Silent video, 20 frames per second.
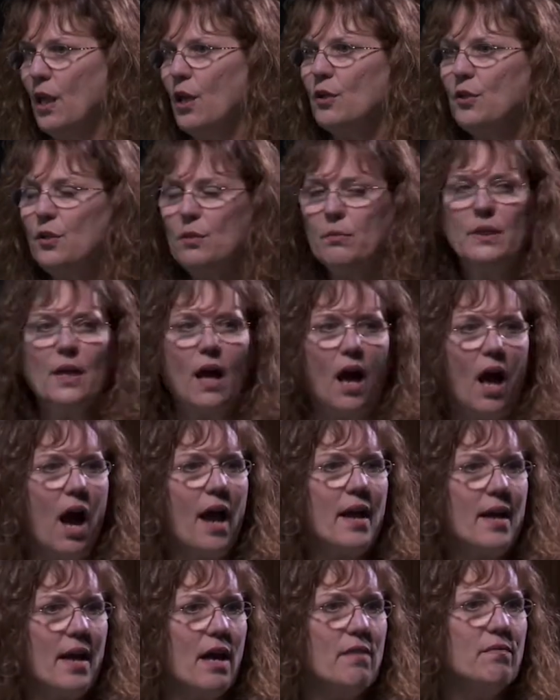You and
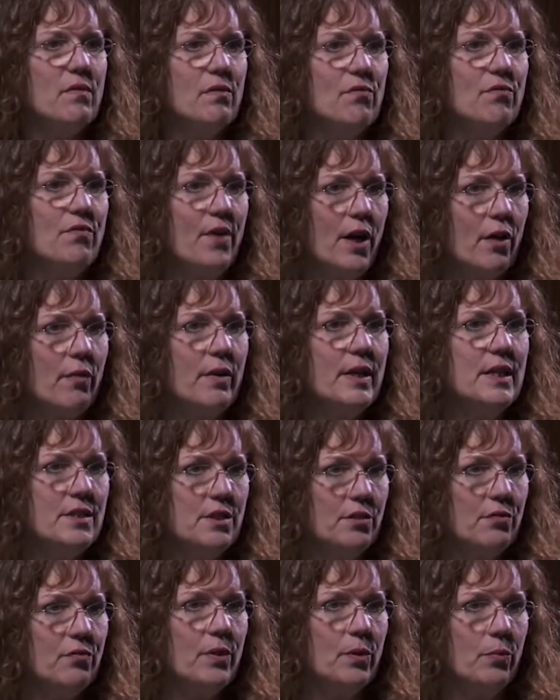I have a very
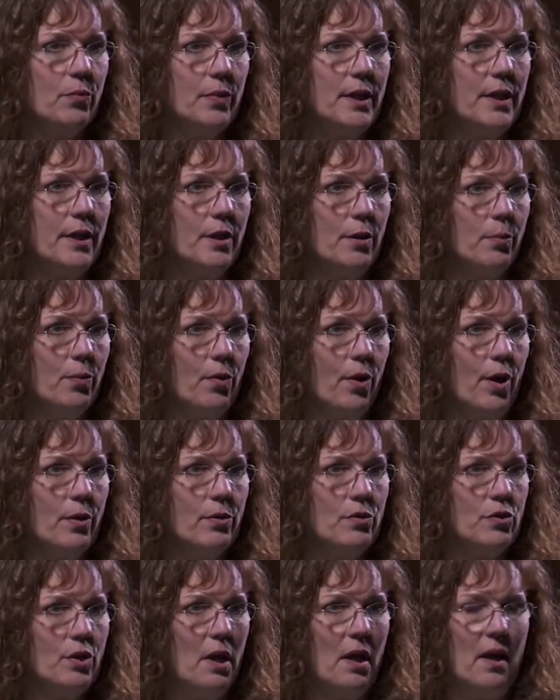different reading
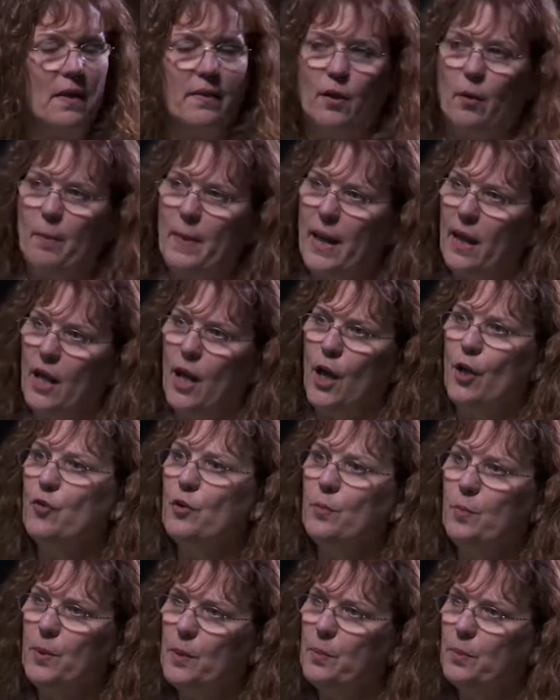approach. There are about
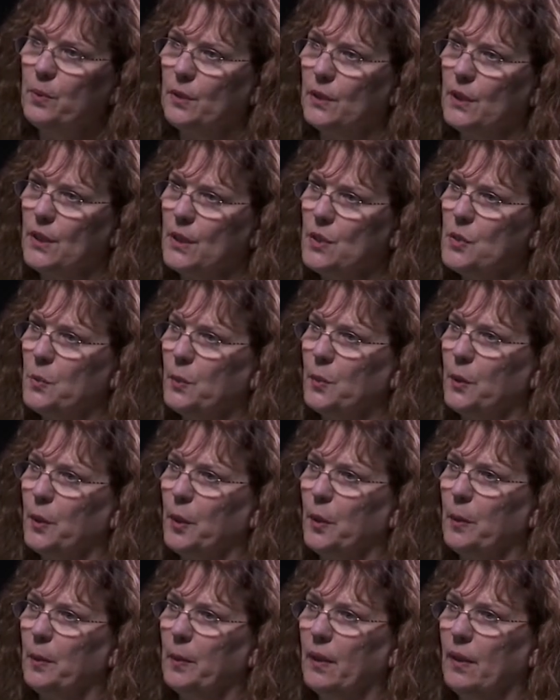100 people in this
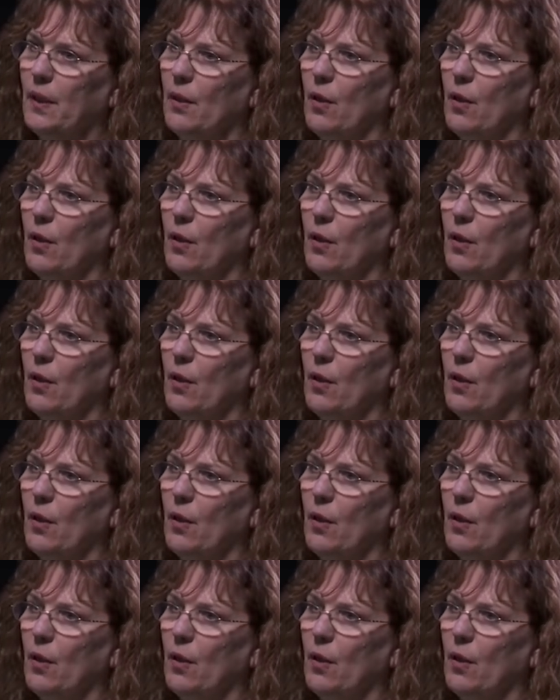room.